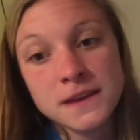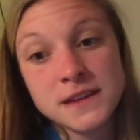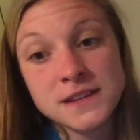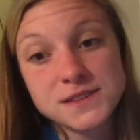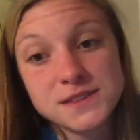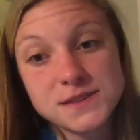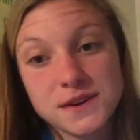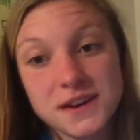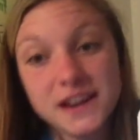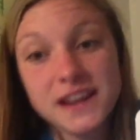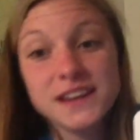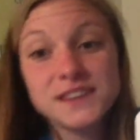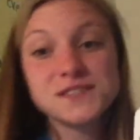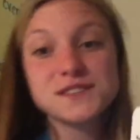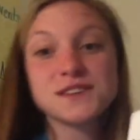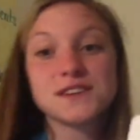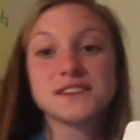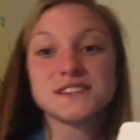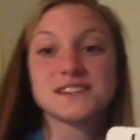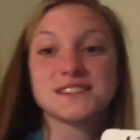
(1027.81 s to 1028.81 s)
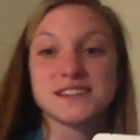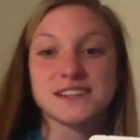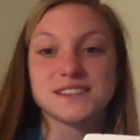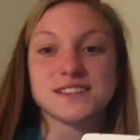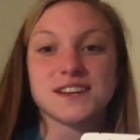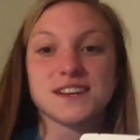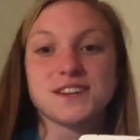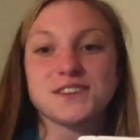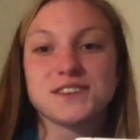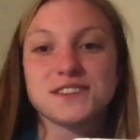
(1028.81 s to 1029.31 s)
So our answer is
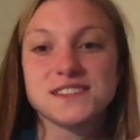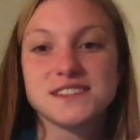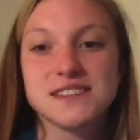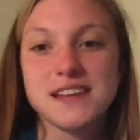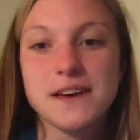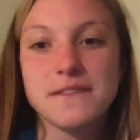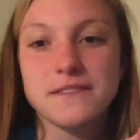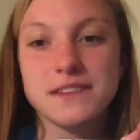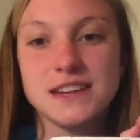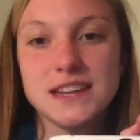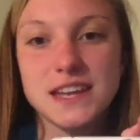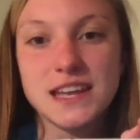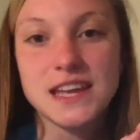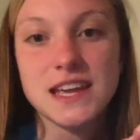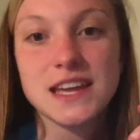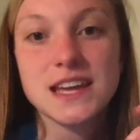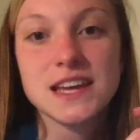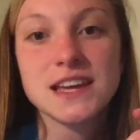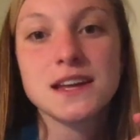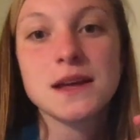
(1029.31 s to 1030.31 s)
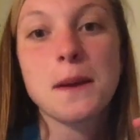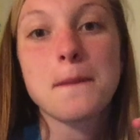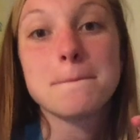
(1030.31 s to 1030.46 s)
670,